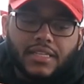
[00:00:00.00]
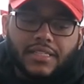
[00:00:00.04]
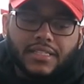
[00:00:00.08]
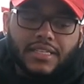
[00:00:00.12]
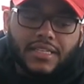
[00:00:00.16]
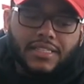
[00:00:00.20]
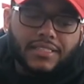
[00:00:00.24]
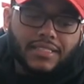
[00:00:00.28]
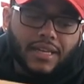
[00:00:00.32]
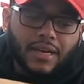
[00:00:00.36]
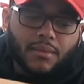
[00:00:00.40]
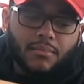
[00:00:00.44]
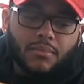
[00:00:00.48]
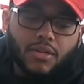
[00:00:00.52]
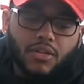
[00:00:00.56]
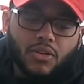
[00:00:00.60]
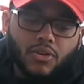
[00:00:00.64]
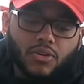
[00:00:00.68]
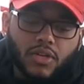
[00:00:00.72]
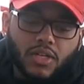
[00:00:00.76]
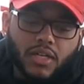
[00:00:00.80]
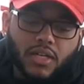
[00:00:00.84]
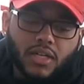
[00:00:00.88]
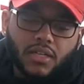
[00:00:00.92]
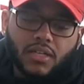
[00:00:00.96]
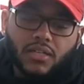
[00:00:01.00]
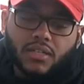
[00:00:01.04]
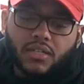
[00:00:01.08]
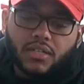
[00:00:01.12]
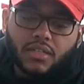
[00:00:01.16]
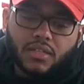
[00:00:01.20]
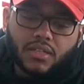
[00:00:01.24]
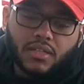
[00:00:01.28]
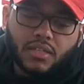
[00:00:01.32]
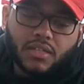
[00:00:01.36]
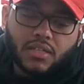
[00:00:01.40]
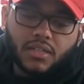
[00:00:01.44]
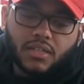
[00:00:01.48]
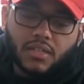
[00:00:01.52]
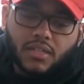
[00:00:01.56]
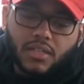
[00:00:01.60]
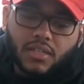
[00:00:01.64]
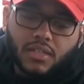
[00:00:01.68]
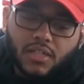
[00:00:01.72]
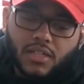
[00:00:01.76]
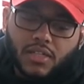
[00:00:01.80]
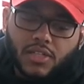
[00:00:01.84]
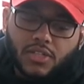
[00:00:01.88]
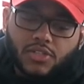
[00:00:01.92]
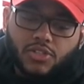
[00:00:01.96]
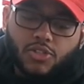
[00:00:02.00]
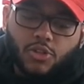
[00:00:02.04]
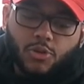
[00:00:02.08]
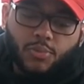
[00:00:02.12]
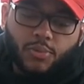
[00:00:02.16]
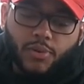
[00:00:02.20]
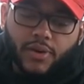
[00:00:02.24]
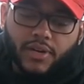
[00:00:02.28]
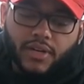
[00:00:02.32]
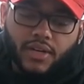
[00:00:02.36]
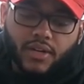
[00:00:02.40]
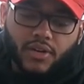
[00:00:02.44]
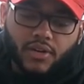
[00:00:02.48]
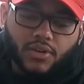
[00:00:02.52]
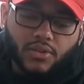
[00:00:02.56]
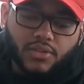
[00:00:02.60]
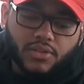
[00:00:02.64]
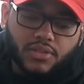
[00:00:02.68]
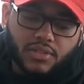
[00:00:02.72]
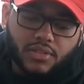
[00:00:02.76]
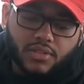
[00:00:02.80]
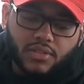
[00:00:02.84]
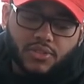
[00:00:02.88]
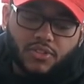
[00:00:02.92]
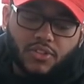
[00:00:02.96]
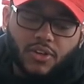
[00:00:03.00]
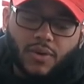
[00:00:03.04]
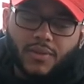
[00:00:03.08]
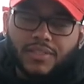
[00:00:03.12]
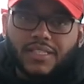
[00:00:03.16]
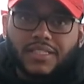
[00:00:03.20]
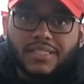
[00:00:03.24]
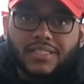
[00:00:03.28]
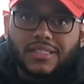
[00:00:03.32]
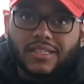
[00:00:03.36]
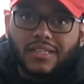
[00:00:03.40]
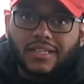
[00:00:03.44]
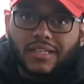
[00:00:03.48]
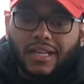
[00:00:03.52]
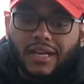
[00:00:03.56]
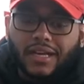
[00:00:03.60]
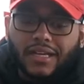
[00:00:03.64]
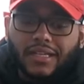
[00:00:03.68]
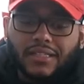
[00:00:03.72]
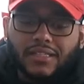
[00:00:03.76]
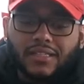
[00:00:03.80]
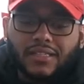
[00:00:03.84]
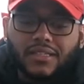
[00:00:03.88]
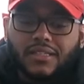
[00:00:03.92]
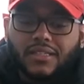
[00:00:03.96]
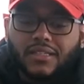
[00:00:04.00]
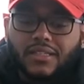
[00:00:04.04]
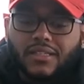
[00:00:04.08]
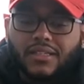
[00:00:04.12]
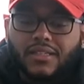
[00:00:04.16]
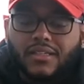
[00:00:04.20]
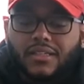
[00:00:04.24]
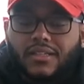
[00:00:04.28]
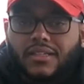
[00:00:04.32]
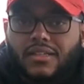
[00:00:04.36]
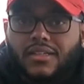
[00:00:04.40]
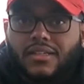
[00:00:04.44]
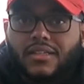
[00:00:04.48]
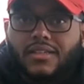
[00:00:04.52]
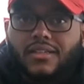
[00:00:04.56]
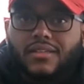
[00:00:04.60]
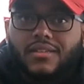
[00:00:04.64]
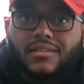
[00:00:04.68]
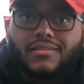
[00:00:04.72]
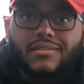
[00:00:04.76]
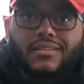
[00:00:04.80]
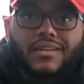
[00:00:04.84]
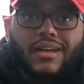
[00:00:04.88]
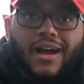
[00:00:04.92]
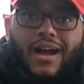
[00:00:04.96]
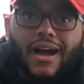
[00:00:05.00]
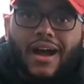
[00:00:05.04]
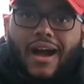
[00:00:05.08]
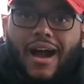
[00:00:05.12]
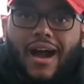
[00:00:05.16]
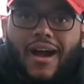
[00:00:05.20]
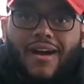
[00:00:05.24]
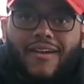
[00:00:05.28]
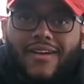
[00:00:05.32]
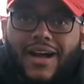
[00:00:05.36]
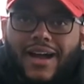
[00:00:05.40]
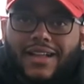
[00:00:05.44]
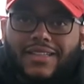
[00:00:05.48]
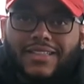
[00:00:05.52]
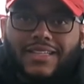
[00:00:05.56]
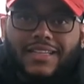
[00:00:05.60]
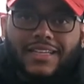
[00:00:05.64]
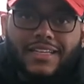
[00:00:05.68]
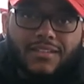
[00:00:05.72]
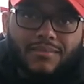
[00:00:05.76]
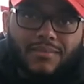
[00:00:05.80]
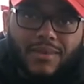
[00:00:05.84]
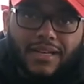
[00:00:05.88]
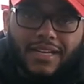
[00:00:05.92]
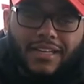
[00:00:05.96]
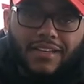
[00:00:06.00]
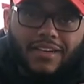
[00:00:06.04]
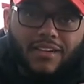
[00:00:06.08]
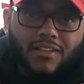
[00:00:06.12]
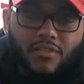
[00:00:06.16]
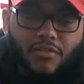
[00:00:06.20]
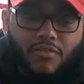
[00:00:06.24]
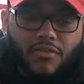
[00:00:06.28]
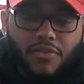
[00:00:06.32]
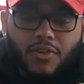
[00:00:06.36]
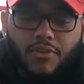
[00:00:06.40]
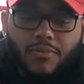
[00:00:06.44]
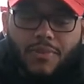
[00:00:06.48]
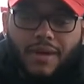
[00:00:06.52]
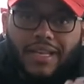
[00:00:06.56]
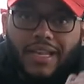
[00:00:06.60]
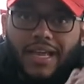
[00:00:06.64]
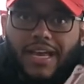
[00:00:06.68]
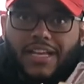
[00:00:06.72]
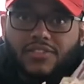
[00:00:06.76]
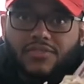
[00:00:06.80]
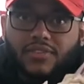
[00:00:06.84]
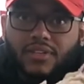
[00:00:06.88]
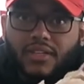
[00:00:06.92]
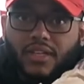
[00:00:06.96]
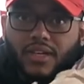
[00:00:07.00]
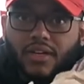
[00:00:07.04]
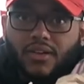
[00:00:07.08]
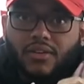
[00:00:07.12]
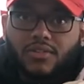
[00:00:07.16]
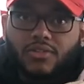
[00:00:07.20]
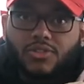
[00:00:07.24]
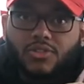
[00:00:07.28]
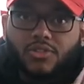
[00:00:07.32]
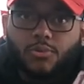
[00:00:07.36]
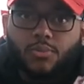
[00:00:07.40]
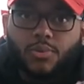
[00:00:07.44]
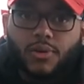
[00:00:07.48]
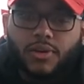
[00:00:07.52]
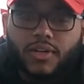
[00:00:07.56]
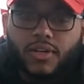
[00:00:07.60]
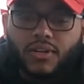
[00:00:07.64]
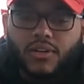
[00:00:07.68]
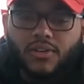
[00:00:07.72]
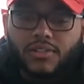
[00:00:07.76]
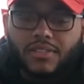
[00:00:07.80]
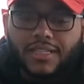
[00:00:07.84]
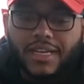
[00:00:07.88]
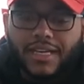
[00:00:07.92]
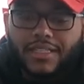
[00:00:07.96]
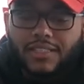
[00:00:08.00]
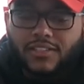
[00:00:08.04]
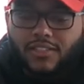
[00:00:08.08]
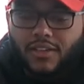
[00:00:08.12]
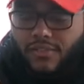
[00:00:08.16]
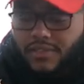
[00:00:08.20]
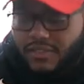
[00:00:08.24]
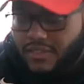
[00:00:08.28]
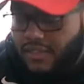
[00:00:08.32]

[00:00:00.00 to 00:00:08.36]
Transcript: These are the Beluga two point ohs. You know what these look like. I, I did it in my, a review in my last video, two point ohs, got these up